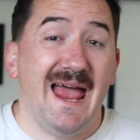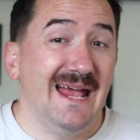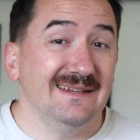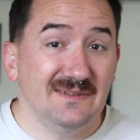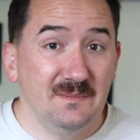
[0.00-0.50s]

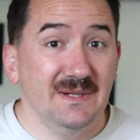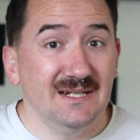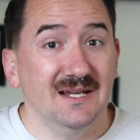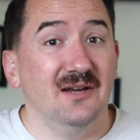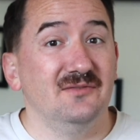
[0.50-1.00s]
as big
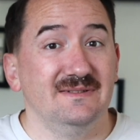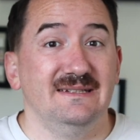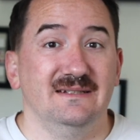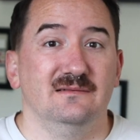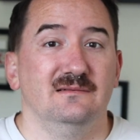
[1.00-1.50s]
of a
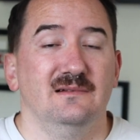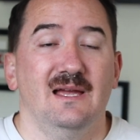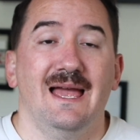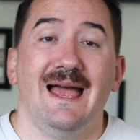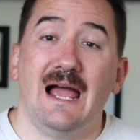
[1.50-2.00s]
deal.
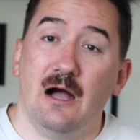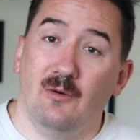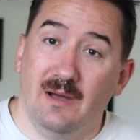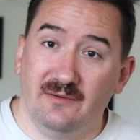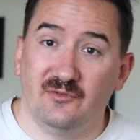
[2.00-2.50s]

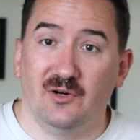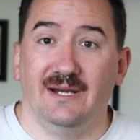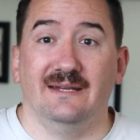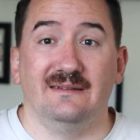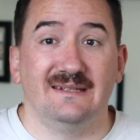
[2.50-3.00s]
However,
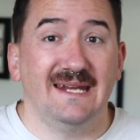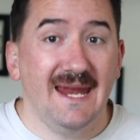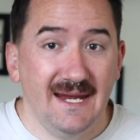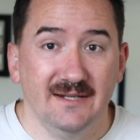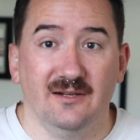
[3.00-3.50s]
it
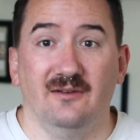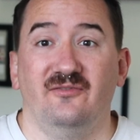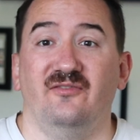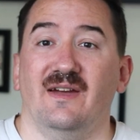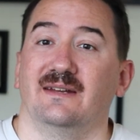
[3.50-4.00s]
can
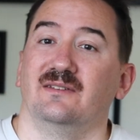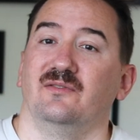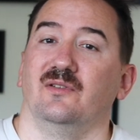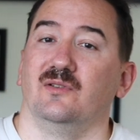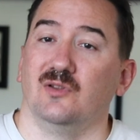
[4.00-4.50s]
affect
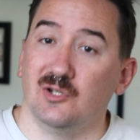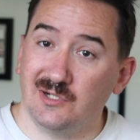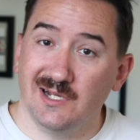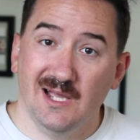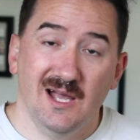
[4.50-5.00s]
the
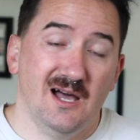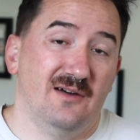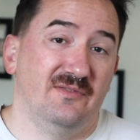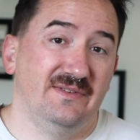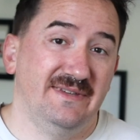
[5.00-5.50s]
look
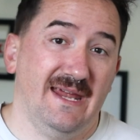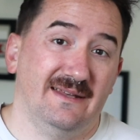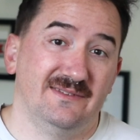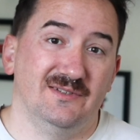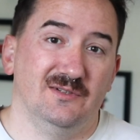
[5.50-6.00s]
of the
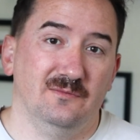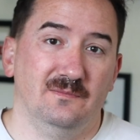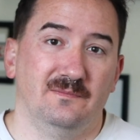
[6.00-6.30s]
tattoo.